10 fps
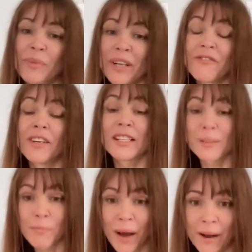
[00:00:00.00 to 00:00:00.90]
the
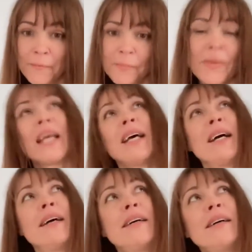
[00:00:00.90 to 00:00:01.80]
prefix pa,
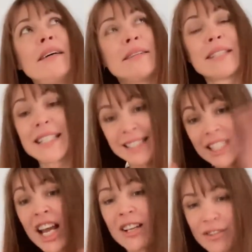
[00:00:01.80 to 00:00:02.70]
uh,
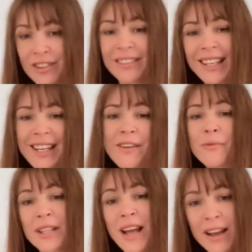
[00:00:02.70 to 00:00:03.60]
generally
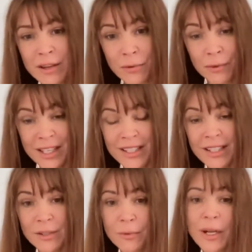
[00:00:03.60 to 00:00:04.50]
with other words
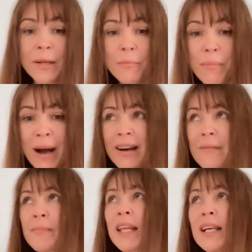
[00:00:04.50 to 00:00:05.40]
as well, pa
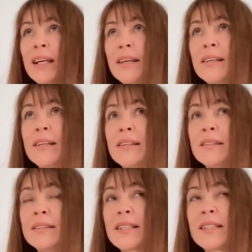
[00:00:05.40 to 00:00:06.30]

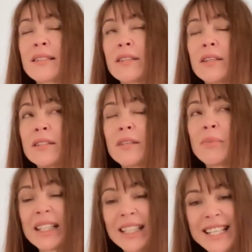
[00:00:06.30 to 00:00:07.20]
uh,
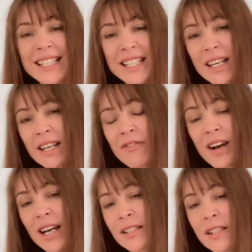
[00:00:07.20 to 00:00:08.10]
typically
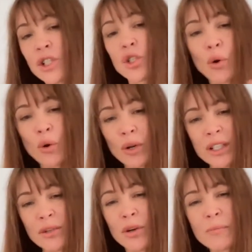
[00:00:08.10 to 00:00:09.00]
signifies a
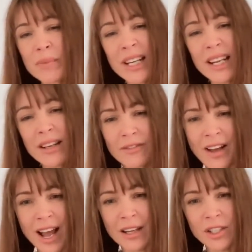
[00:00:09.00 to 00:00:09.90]
short or brief
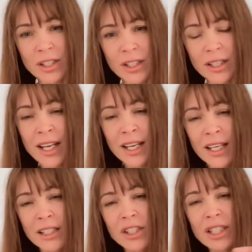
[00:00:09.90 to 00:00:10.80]
action.
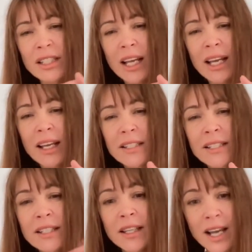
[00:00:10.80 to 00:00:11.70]
It's just like a
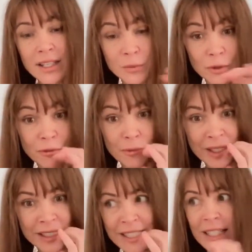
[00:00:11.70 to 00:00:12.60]
slight
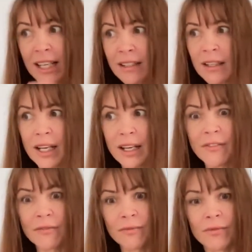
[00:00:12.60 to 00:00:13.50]
movement. It's not like
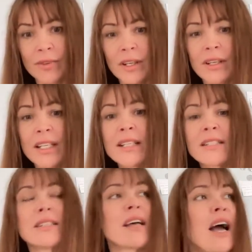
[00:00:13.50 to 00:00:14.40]
uh, it
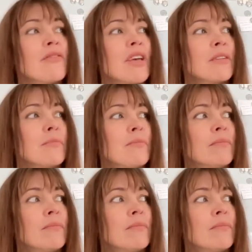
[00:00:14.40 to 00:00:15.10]
doesn't have that